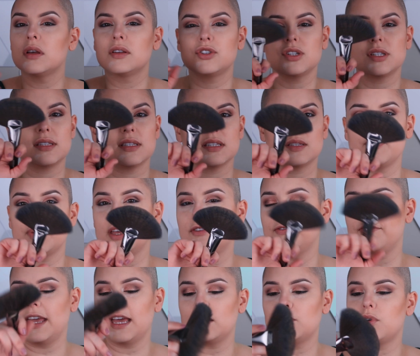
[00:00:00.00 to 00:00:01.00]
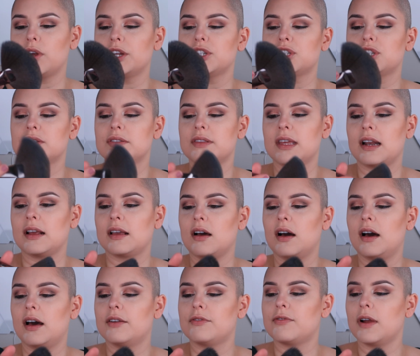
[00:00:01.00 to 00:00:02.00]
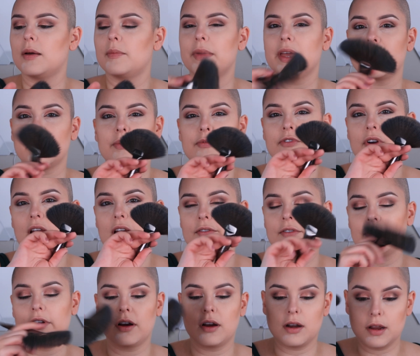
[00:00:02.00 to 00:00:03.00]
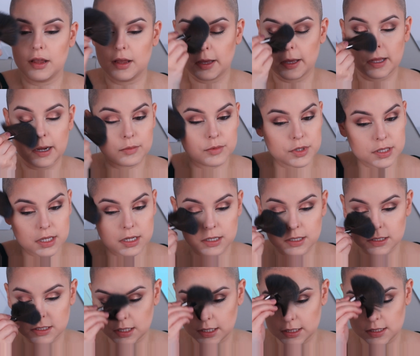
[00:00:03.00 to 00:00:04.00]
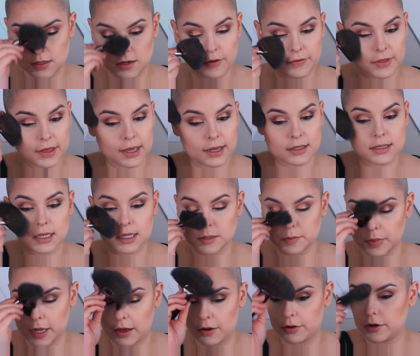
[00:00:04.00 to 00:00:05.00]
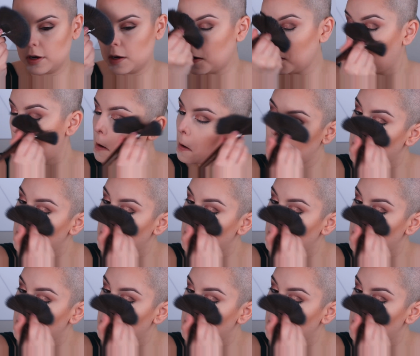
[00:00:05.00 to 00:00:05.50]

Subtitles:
just this big fan brush that I got from Makeup Forever, and I'm just gonna dust off the excess powder.